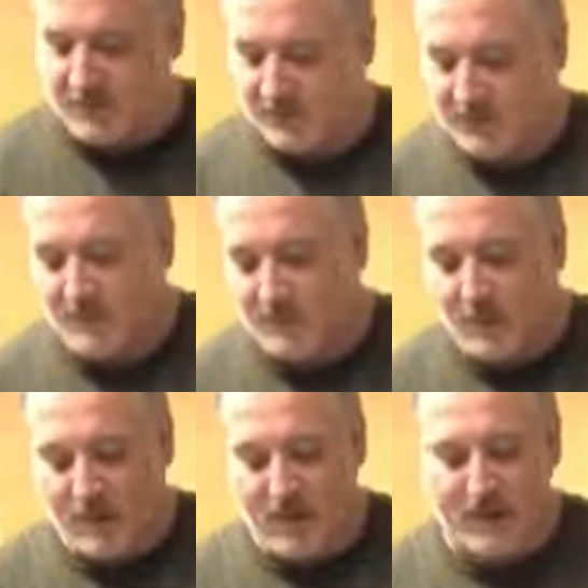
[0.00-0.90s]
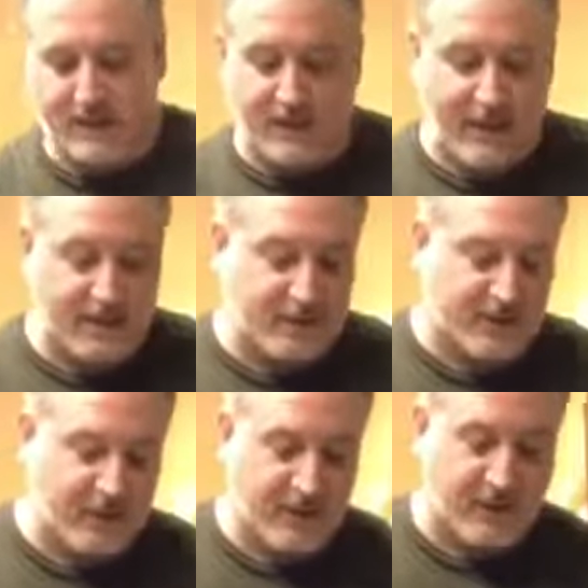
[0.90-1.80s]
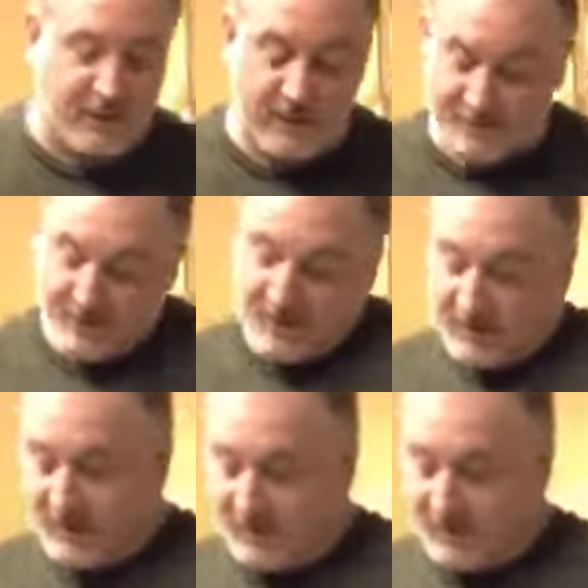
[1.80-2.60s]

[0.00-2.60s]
on something wide, it can actually cut you, and I've seen it cut